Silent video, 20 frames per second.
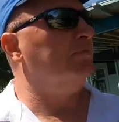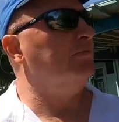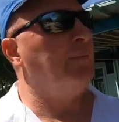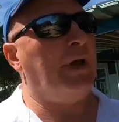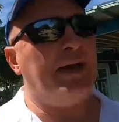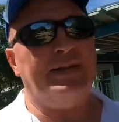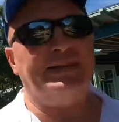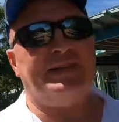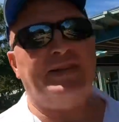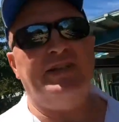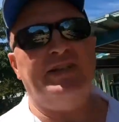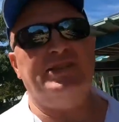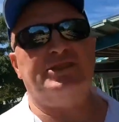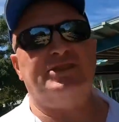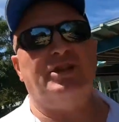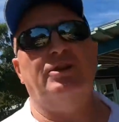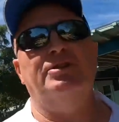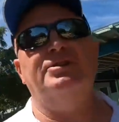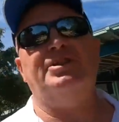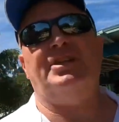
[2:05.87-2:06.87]

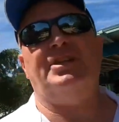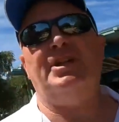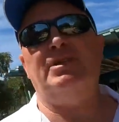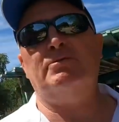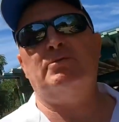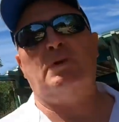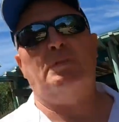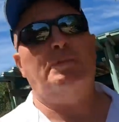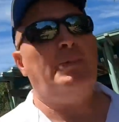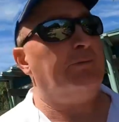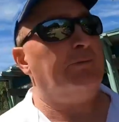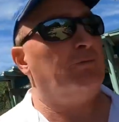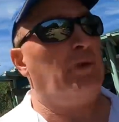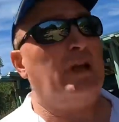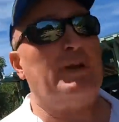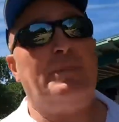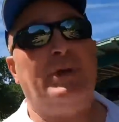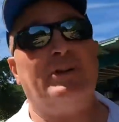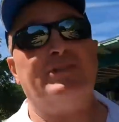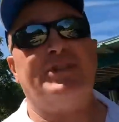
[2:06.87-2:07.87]
manatees, those that need re
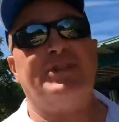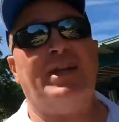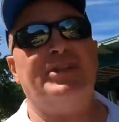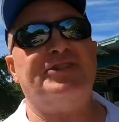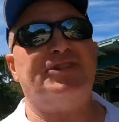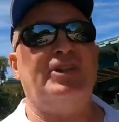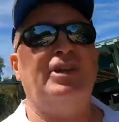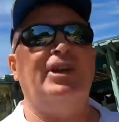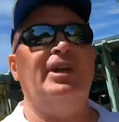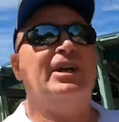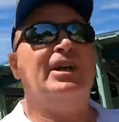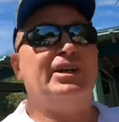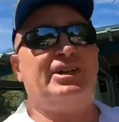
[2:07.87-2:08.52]
rehabilitation,